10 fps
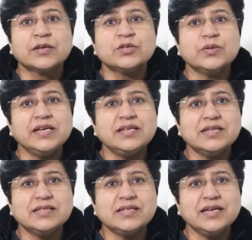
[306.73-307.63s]
So it
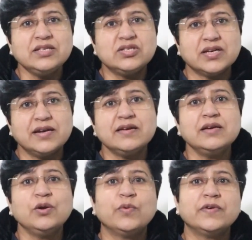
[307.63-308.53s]
is a
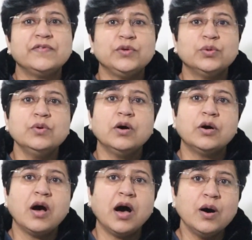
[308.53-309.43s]
general overview
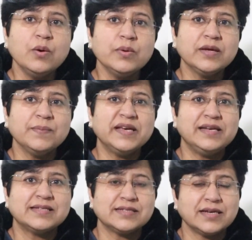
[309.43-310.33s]
of how
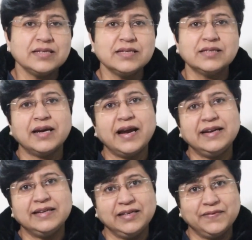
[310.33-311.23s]
email is sent
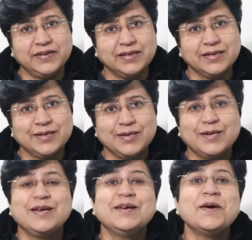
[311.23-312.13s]
and delivered.
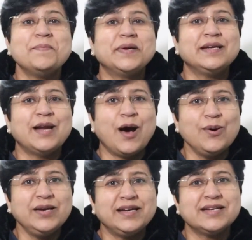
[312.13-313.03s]
But
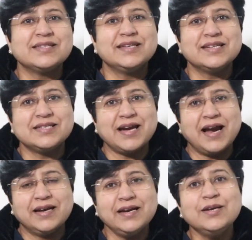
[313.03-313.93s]
now let us
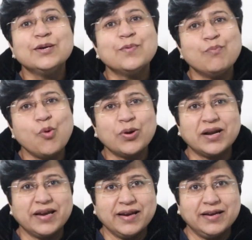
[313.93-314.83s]
understand it more
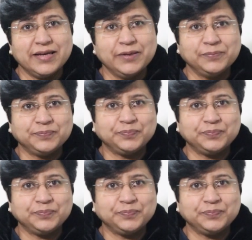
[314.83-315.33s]
clearly.